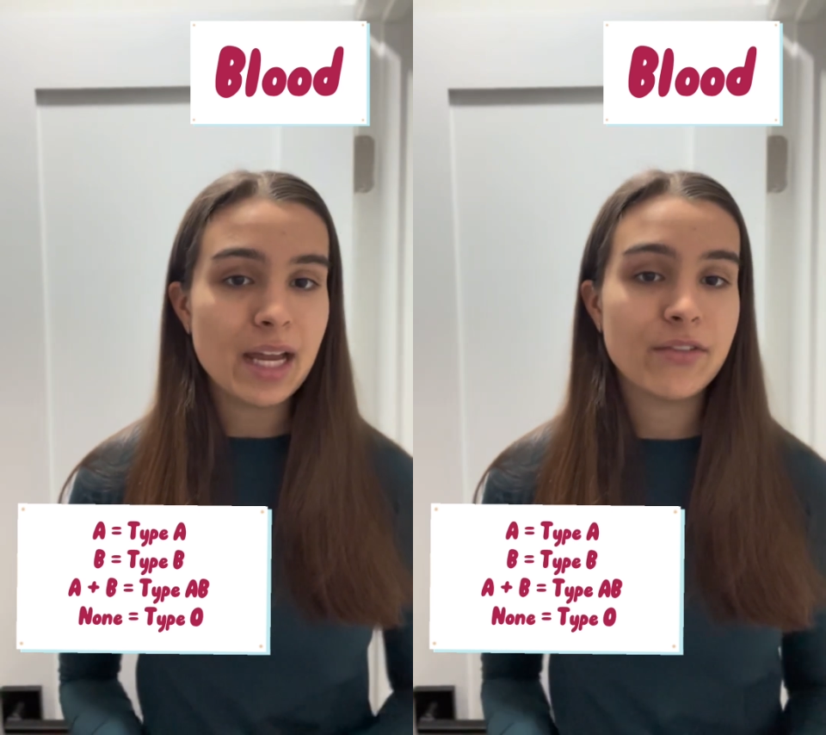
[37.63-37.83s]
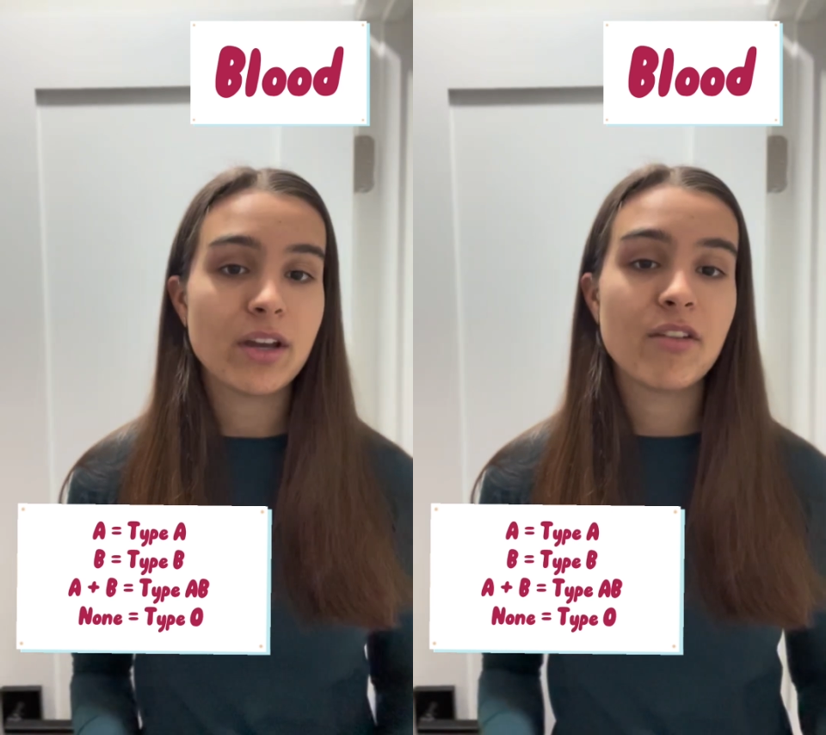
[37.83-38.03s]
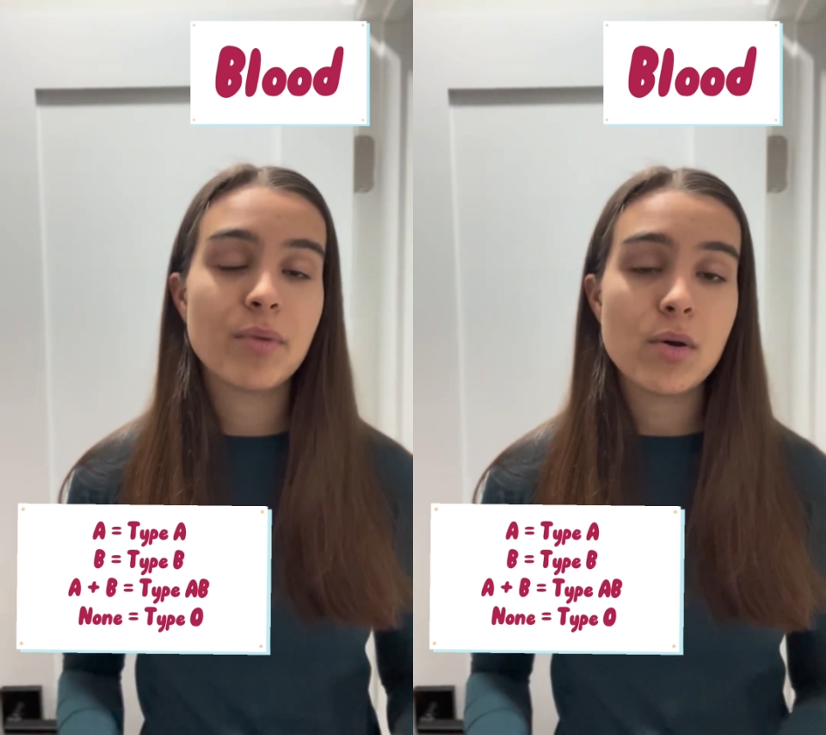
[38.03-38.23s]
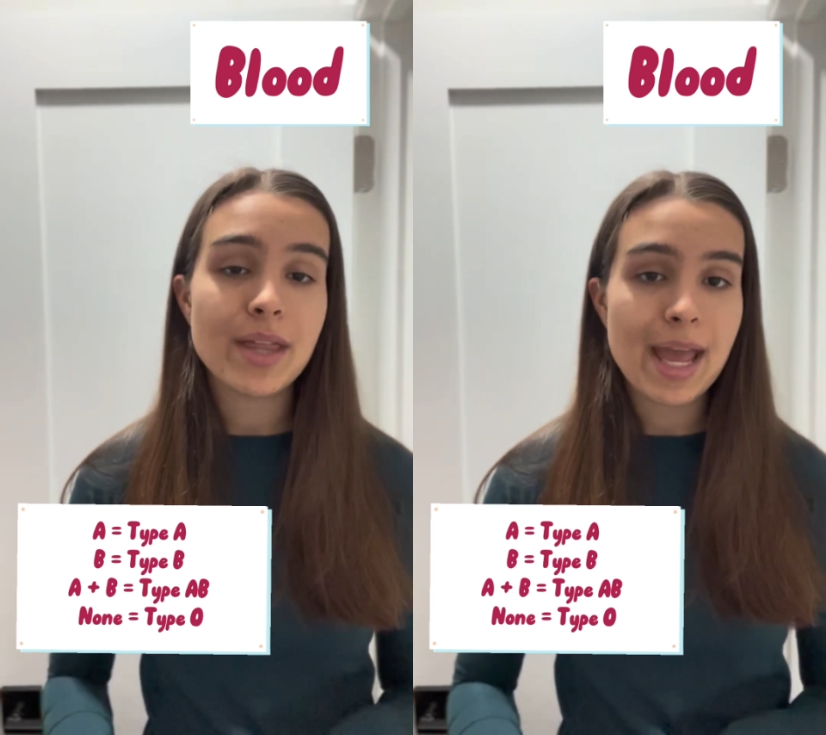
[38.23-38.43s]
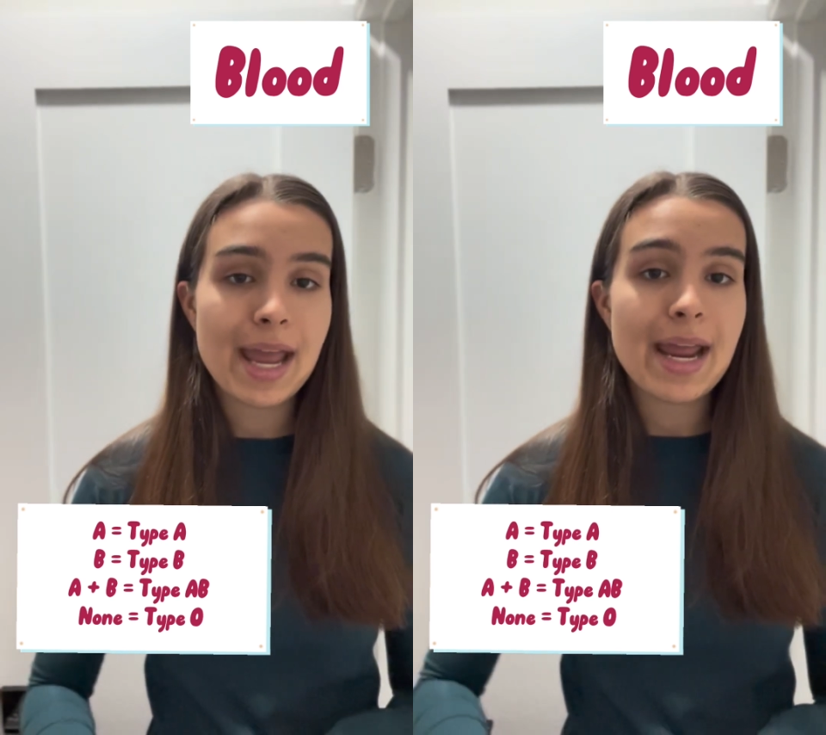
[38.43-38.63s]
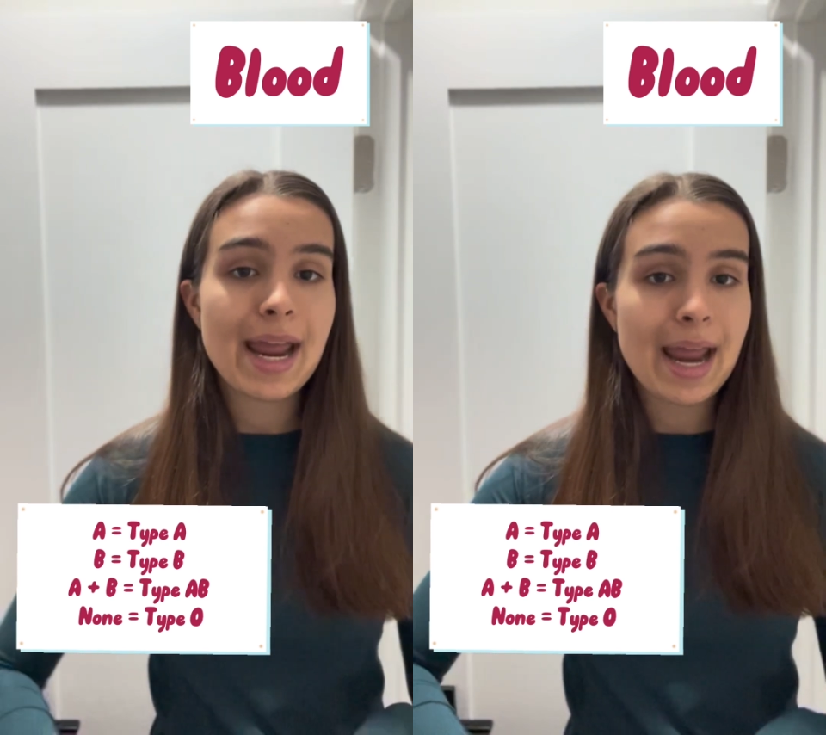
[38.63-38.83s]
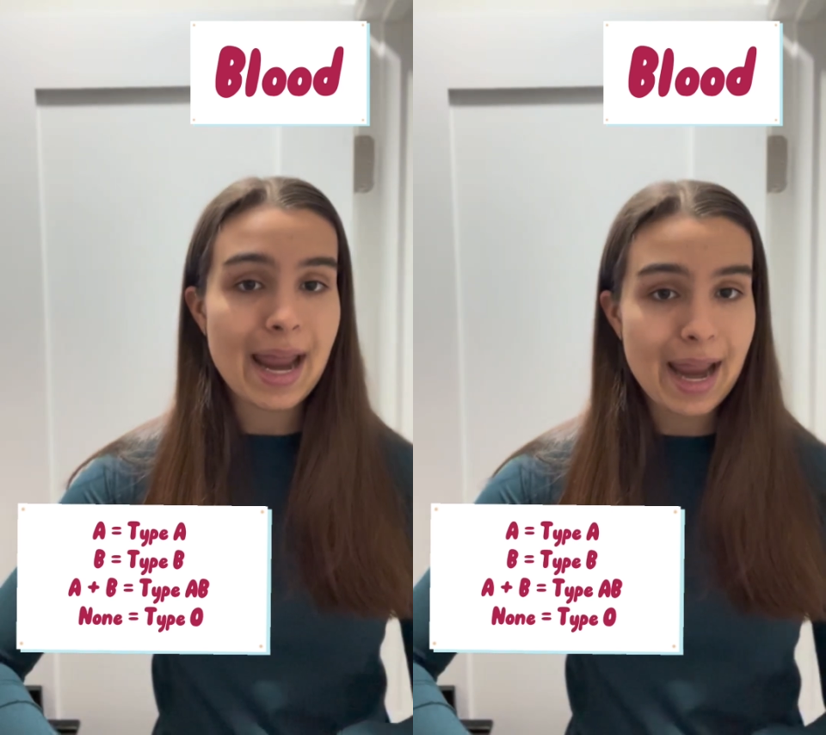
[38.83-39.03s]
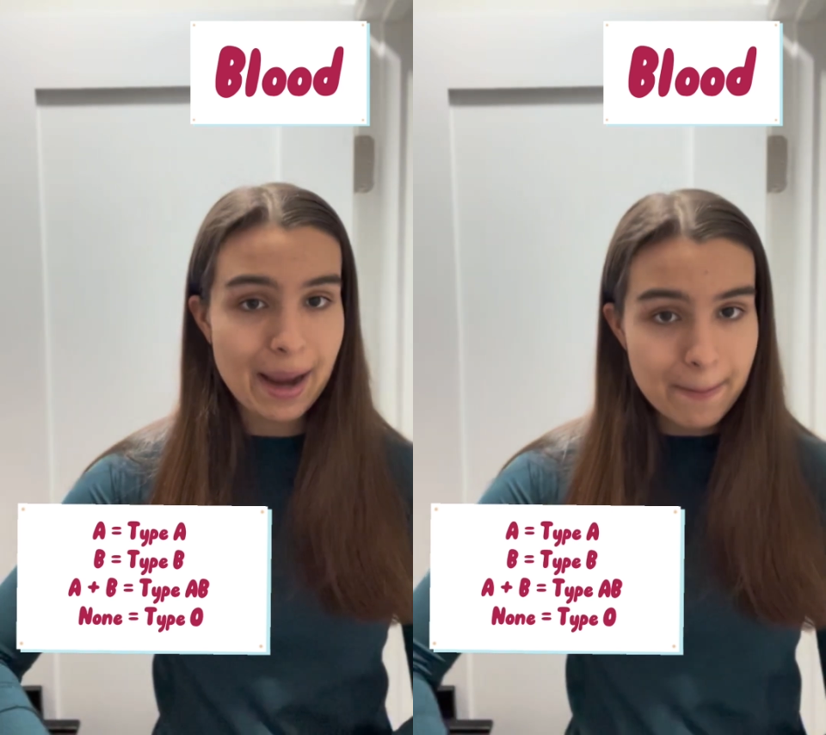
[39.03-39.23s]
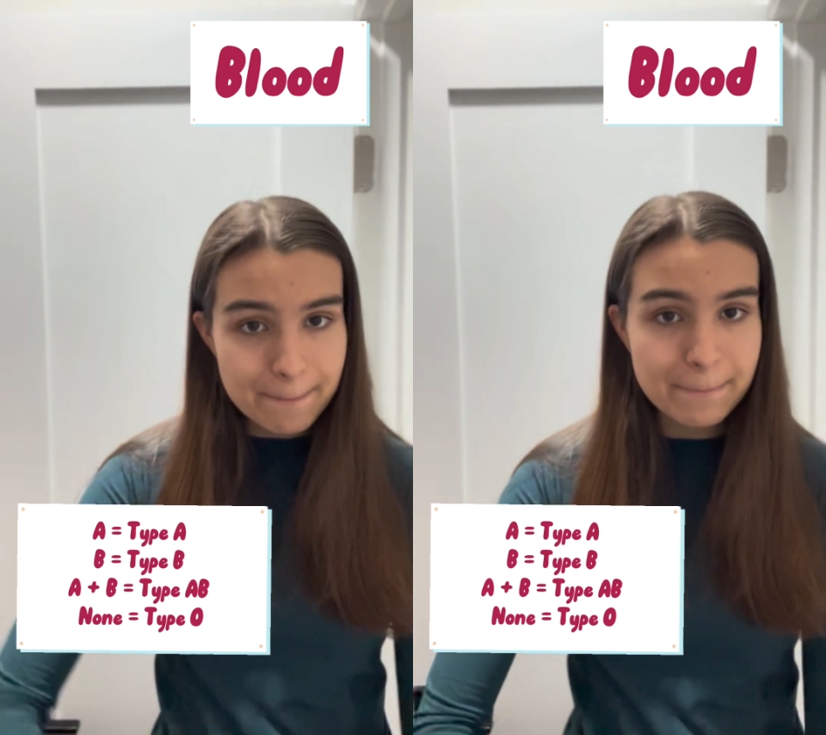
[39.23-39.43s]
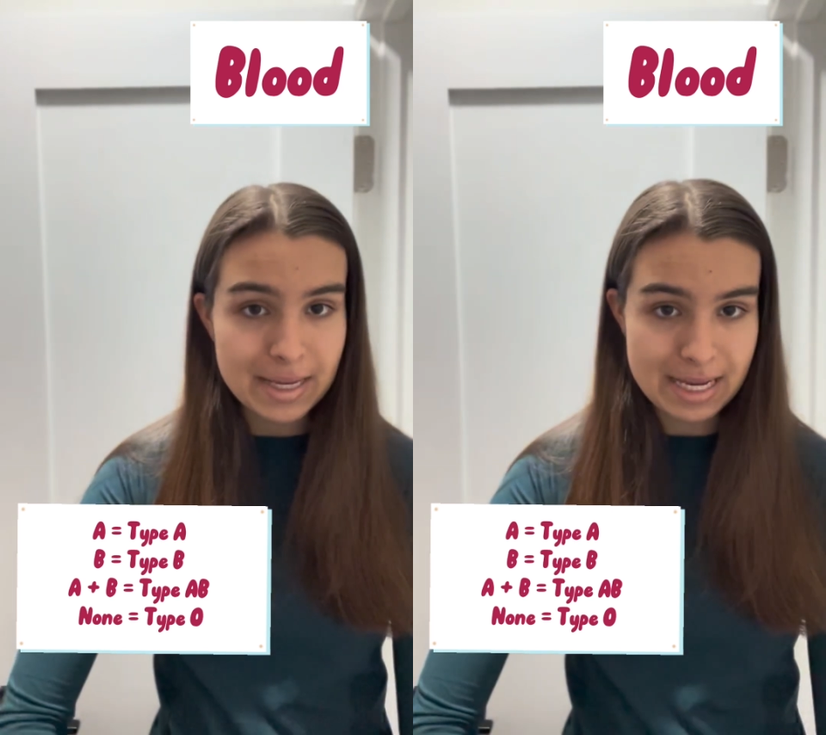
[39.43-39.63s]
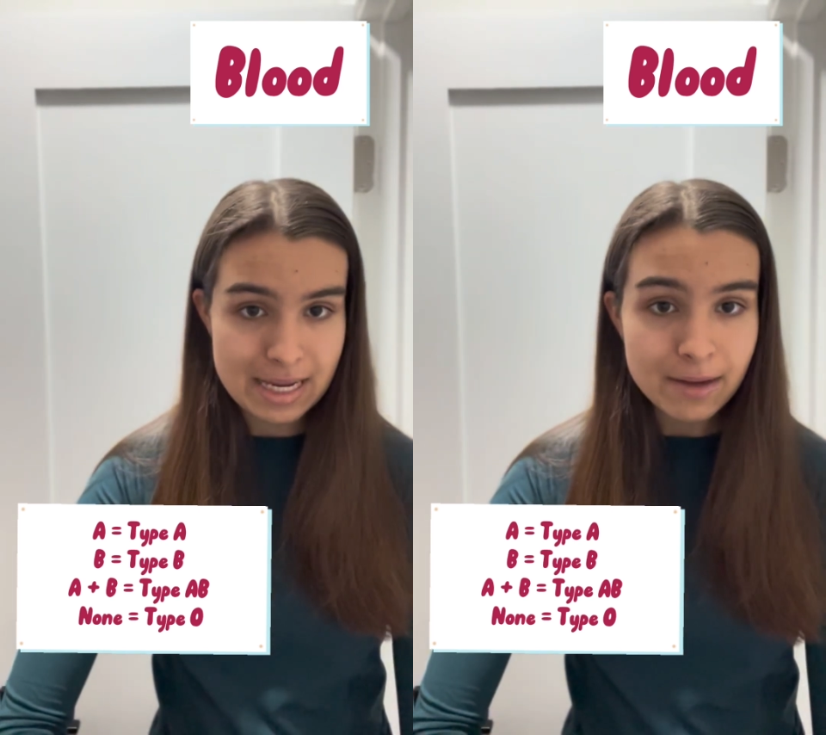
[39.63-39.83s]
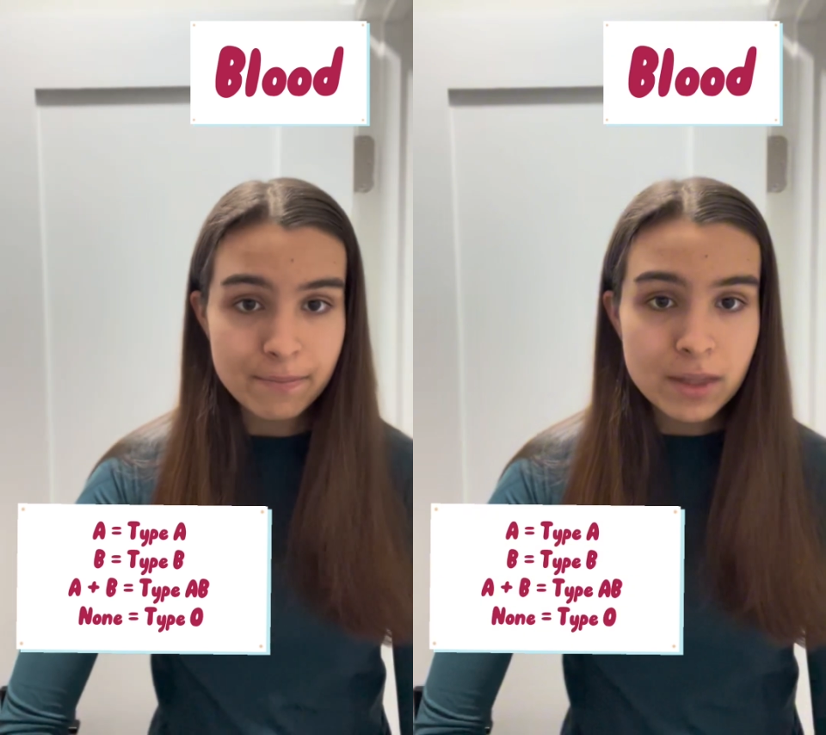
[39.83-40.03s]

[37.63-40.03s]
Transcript: And if you have both A and B